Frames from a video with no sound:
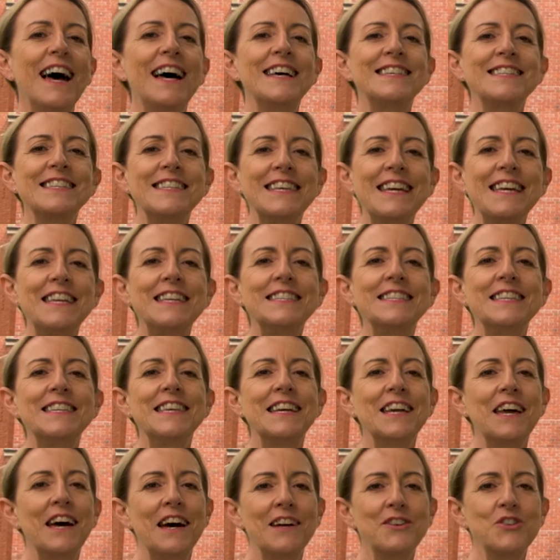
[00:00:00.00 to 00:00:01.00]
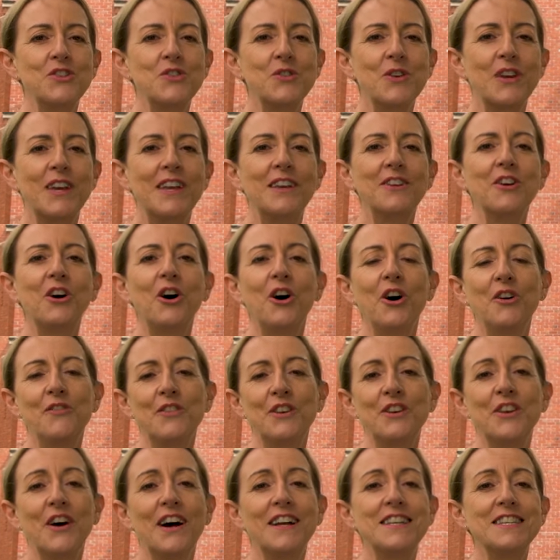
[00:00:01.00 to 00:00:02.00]
as leaders in the country in
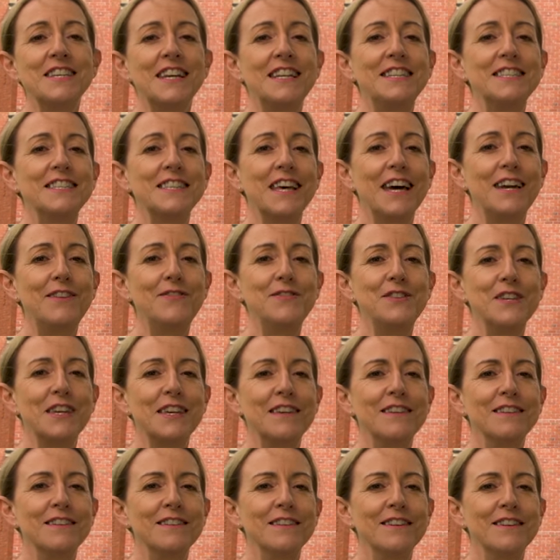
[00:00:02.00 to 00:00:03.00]
COVID-19 safety.